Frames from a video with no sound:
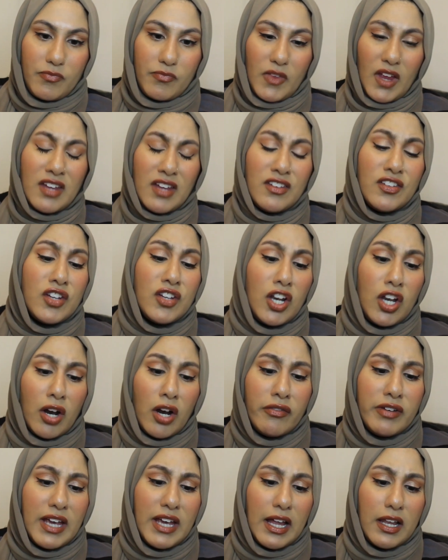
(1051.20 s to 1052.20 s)
It's the
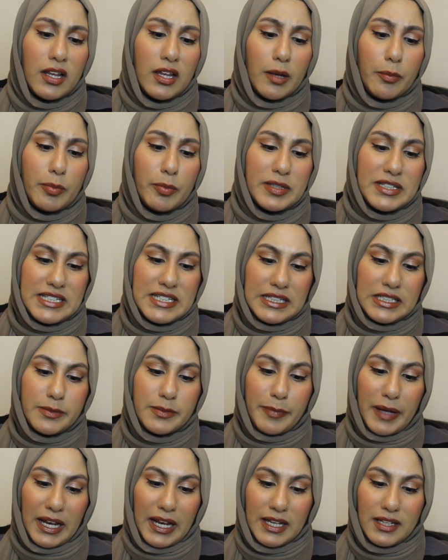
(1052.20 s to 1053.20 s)
L'Oreal Le Petite
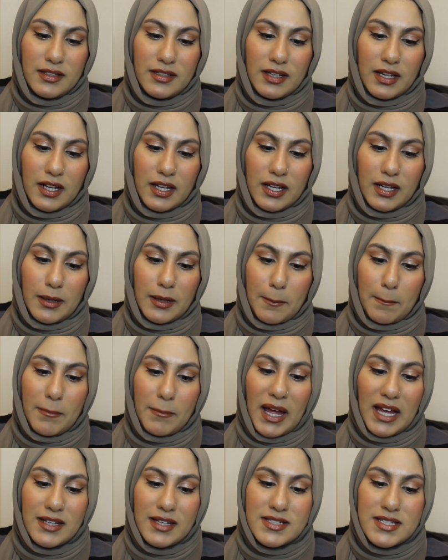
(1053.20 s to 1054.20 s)
palette in
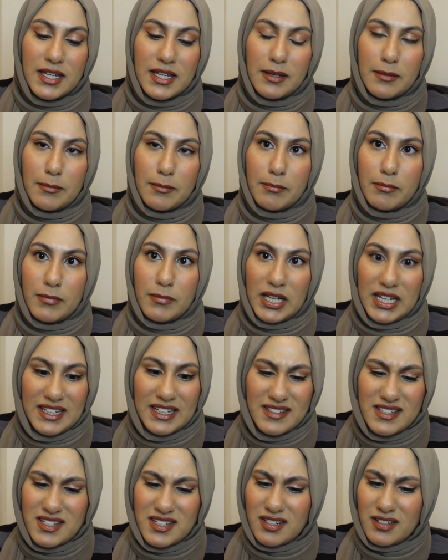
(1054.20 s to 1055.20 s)
Maximalist.